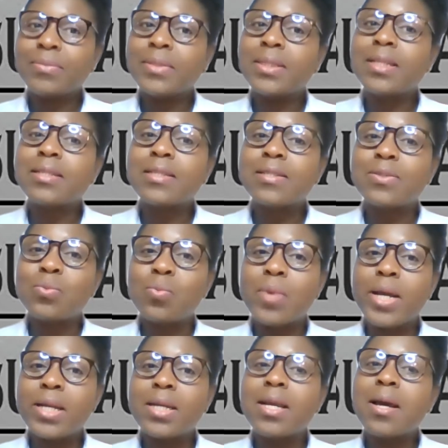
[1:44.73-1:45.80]
This is
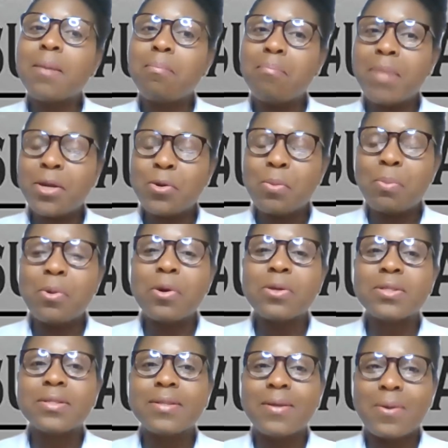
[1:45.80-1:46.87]
when
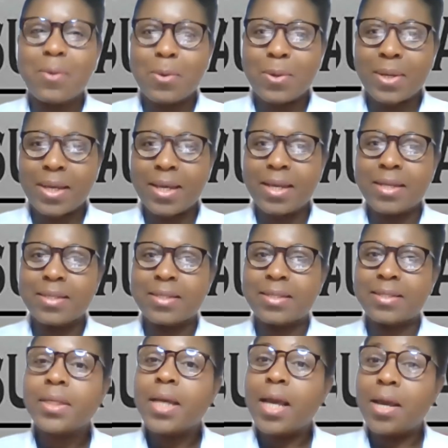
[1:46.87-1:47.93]
menopause
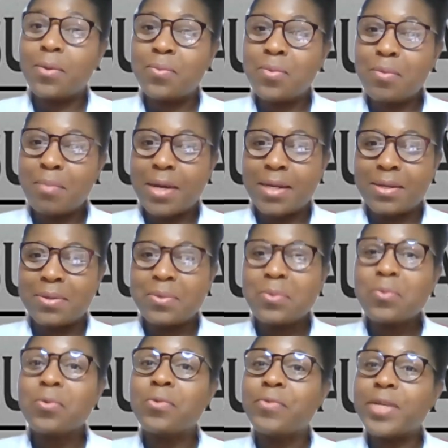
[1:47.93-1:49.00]
occurs. A woman
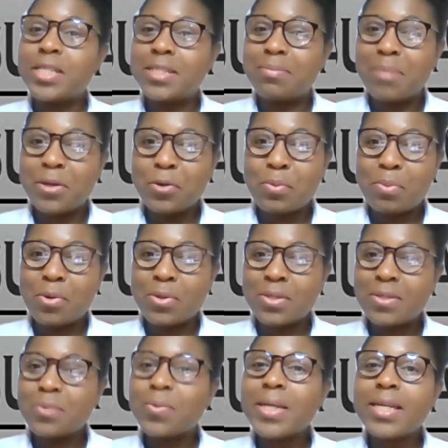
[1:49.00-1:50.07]
will reach
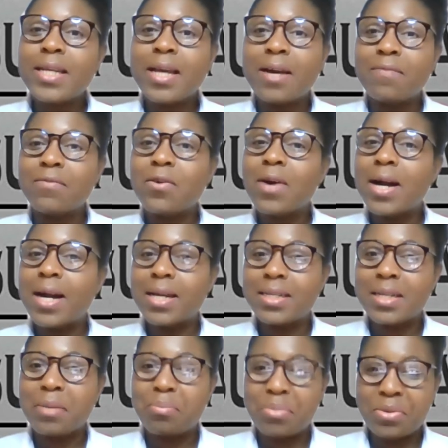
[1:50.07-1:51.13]
menopause when they have not
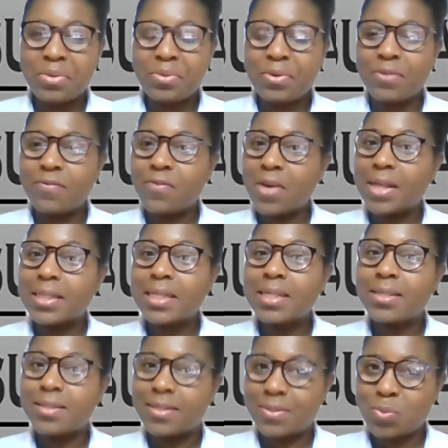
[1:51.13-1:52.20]
had a period for at
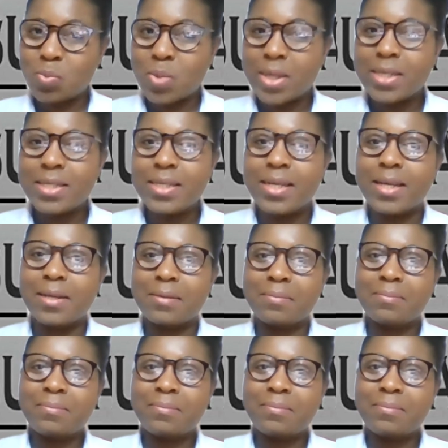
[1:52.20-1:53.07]
least one year.